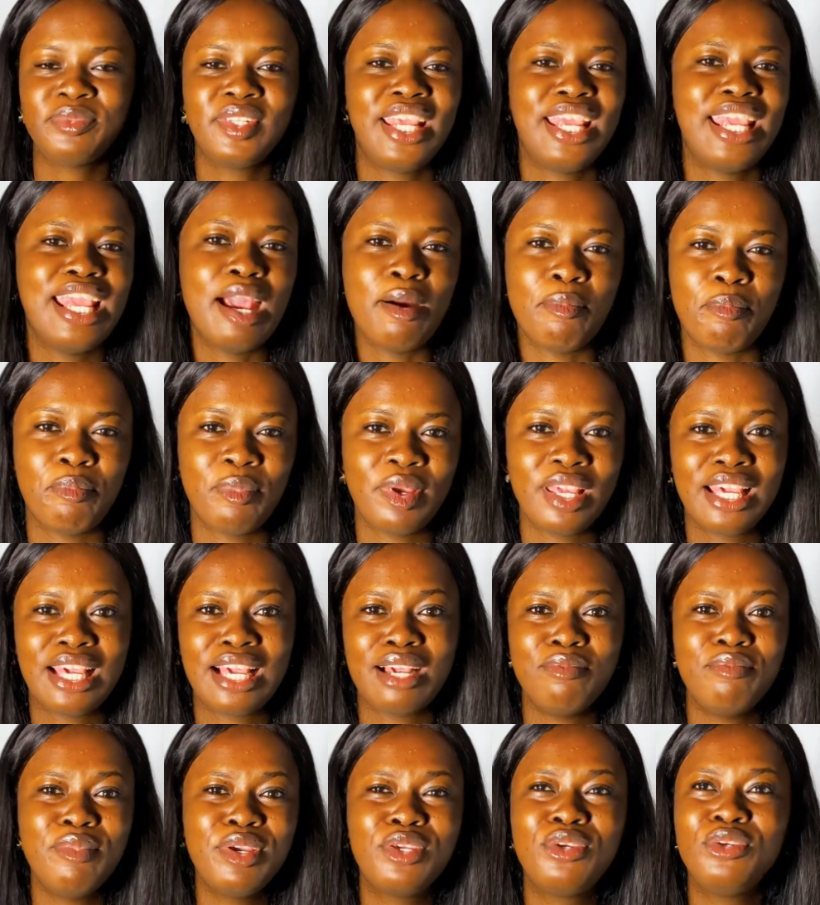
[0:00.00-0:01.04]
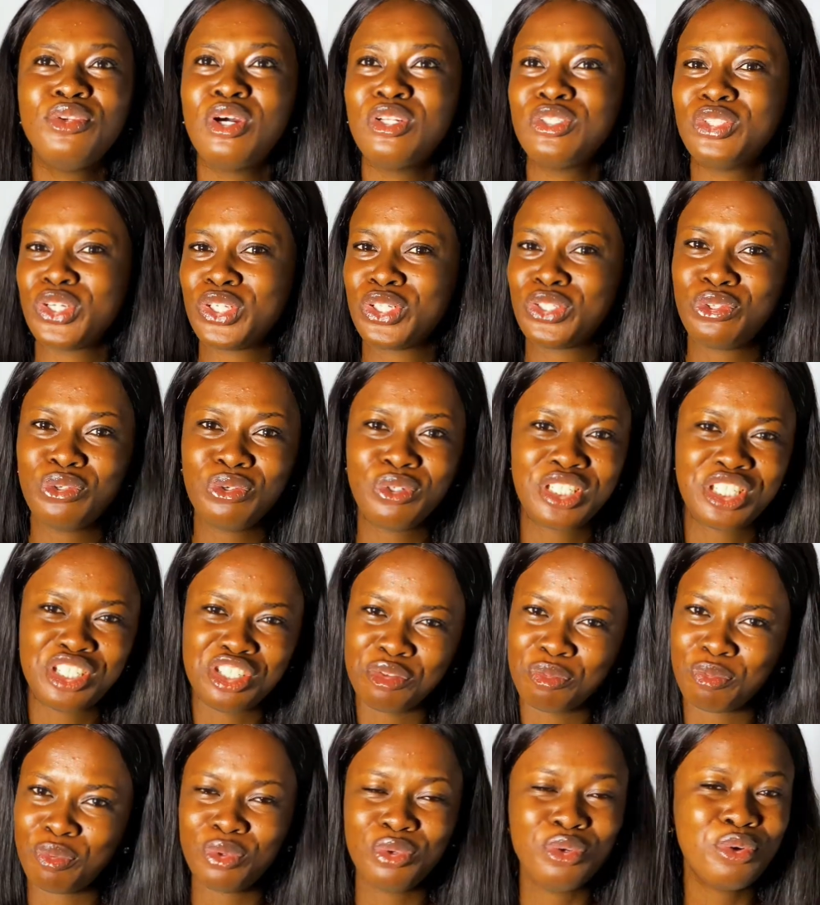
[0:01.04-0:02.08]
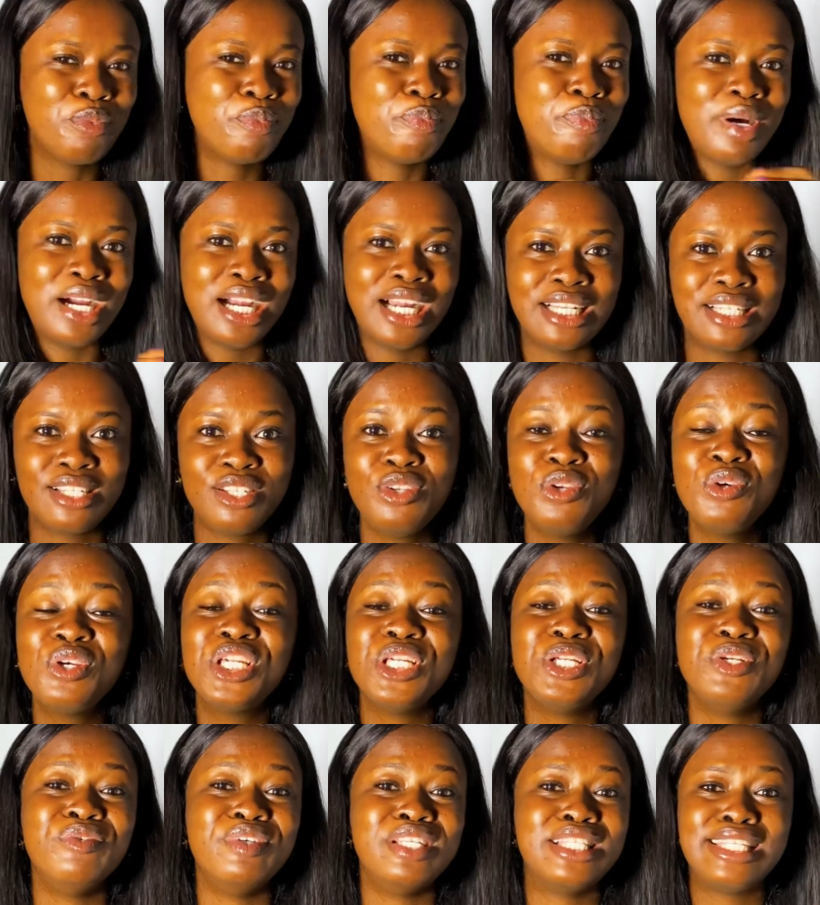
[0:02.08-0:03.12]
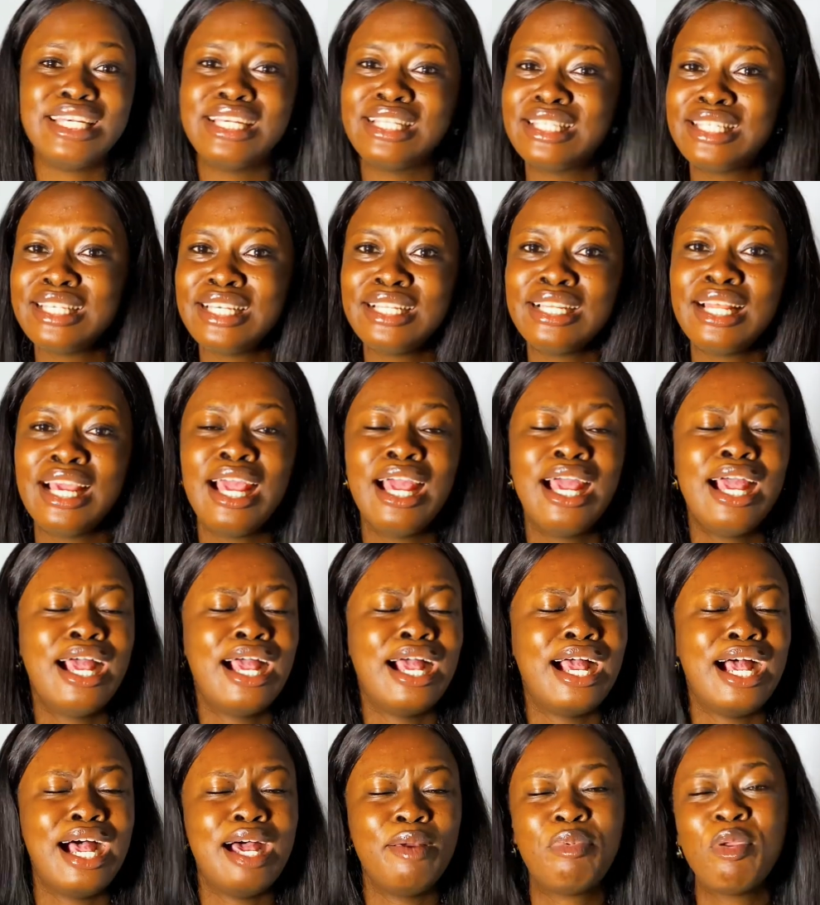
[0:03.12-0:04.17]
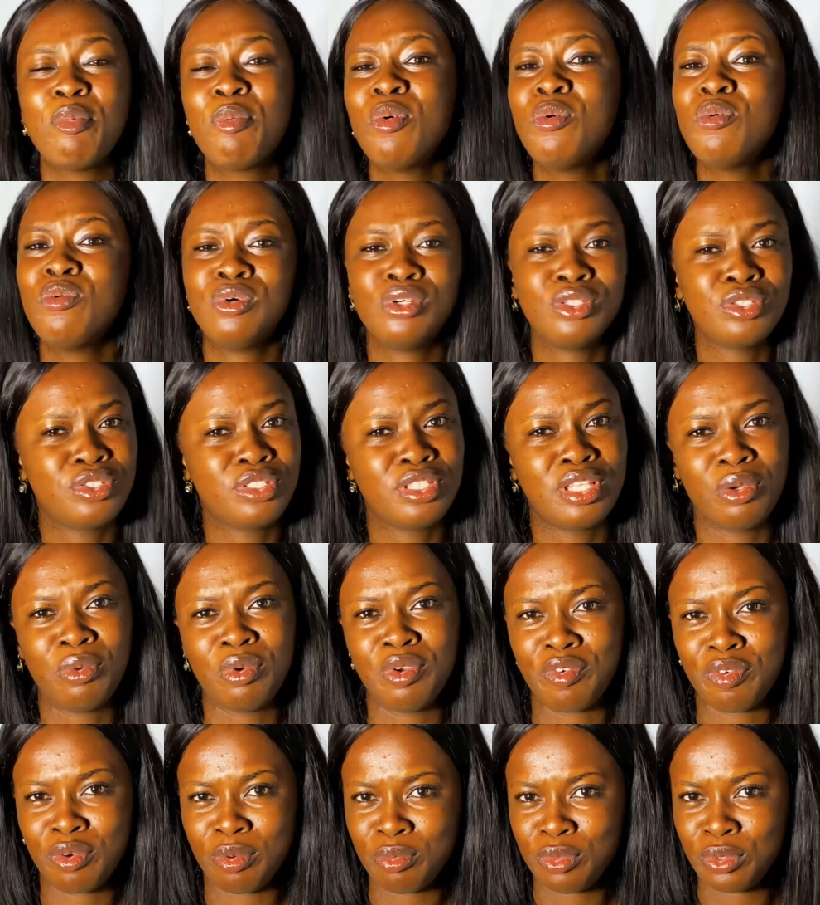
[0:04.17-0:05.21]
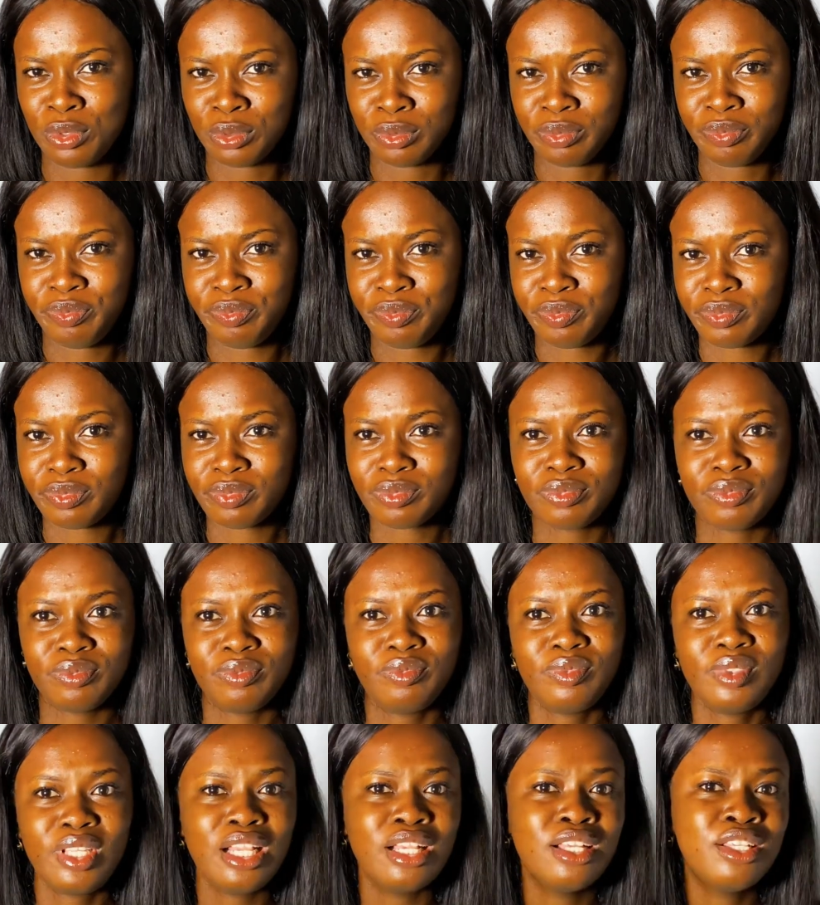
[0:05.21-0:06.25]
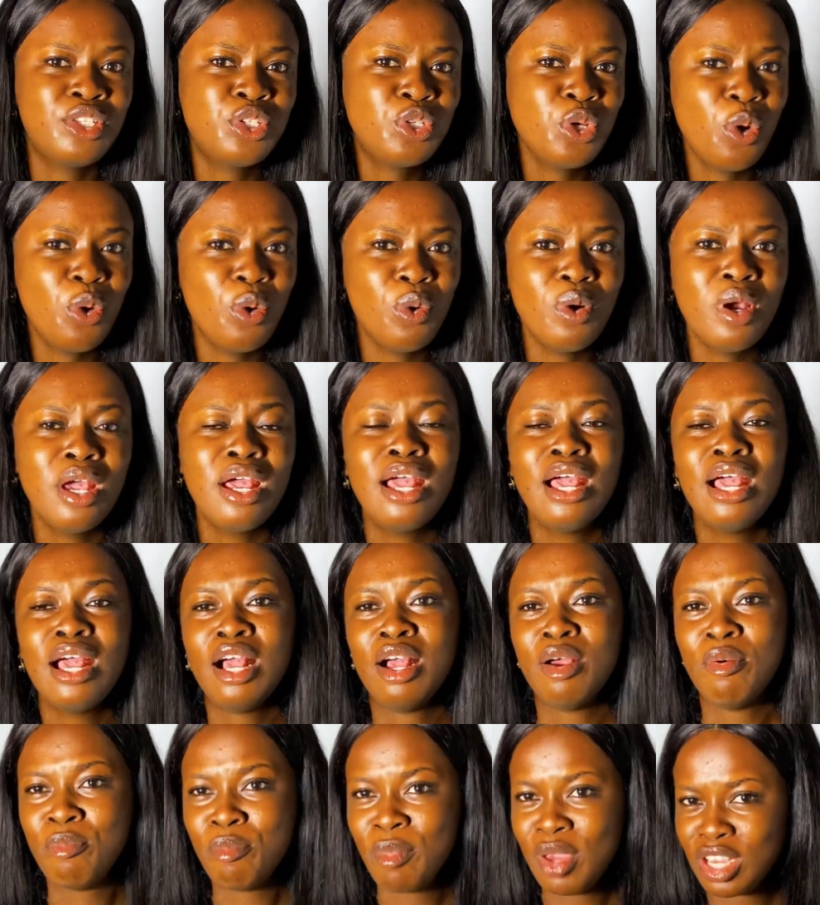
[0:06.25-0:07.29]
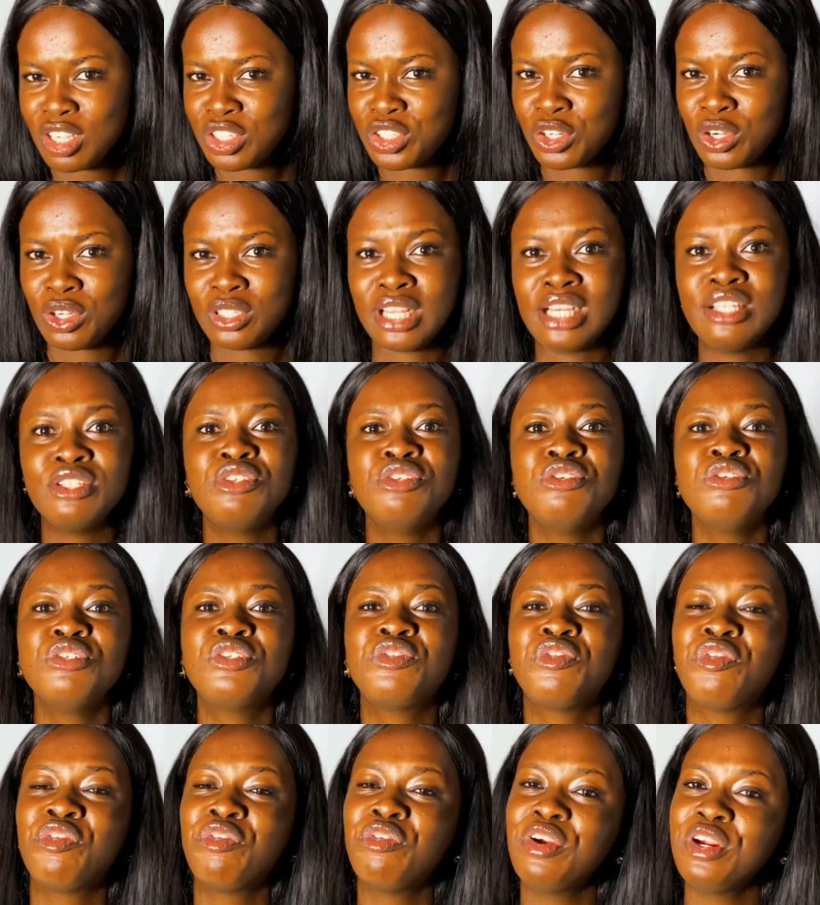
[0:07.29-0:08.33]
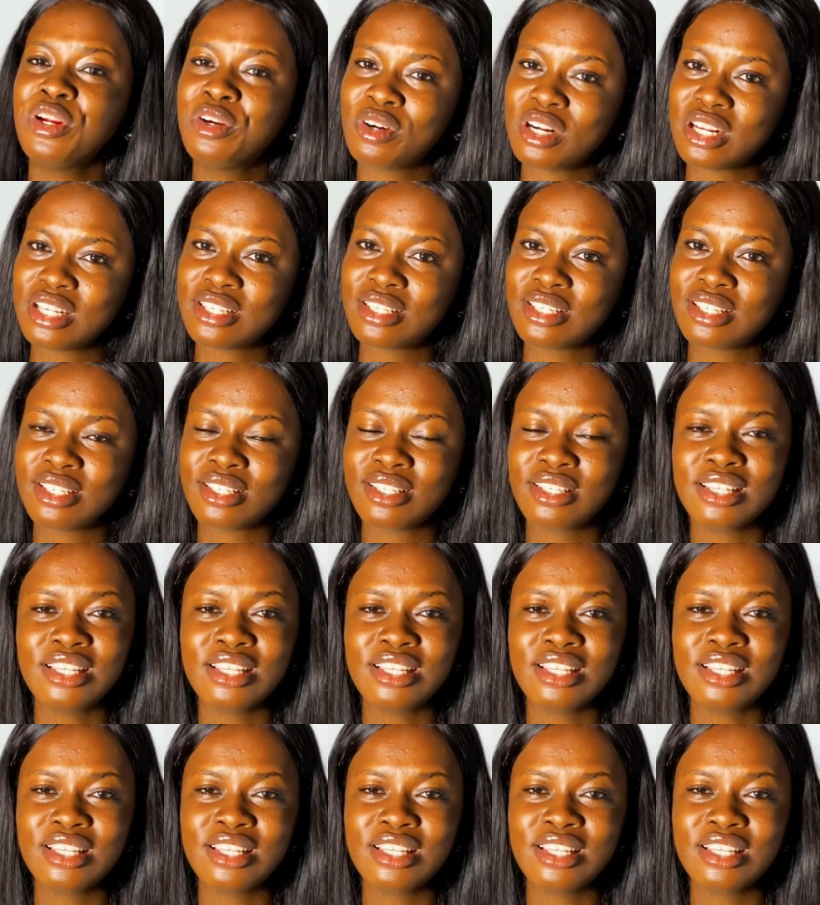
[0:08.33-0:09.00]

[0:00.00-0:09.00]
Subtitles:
Yeah, it can make you not just look cheap, look bad, look irritating, and people want to stay away from you. So make sure that you use fragrances.